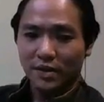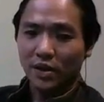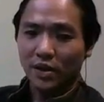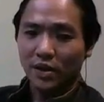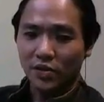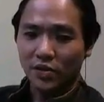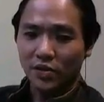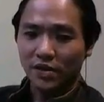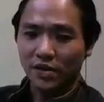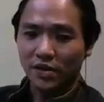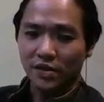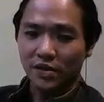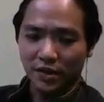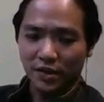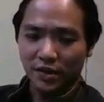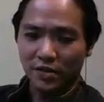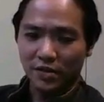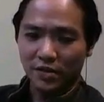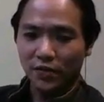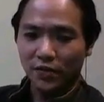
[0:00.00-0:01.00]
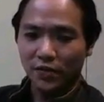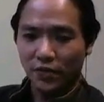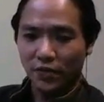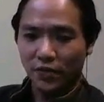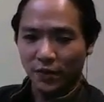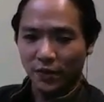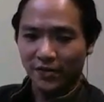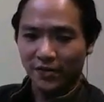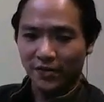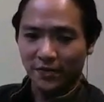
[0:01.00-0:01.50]
and use Illustrator for
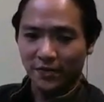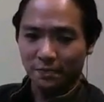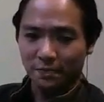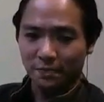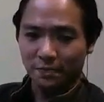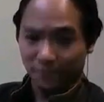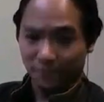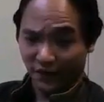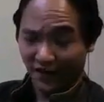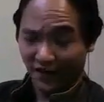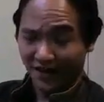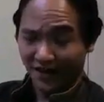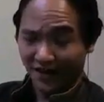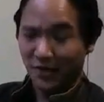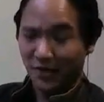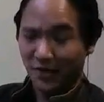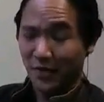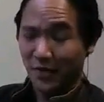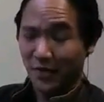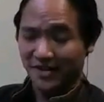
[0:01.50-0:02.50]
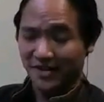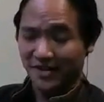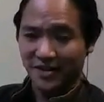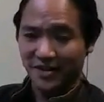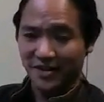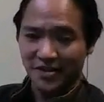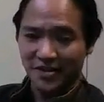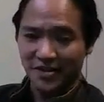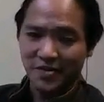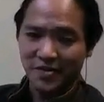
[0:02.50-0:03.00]

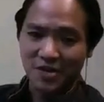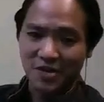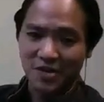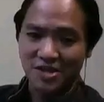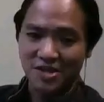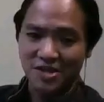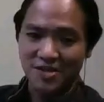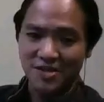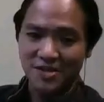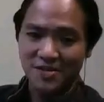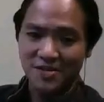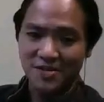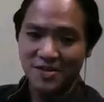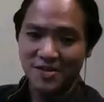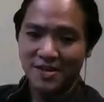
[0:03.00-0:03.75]
vector-based illustration,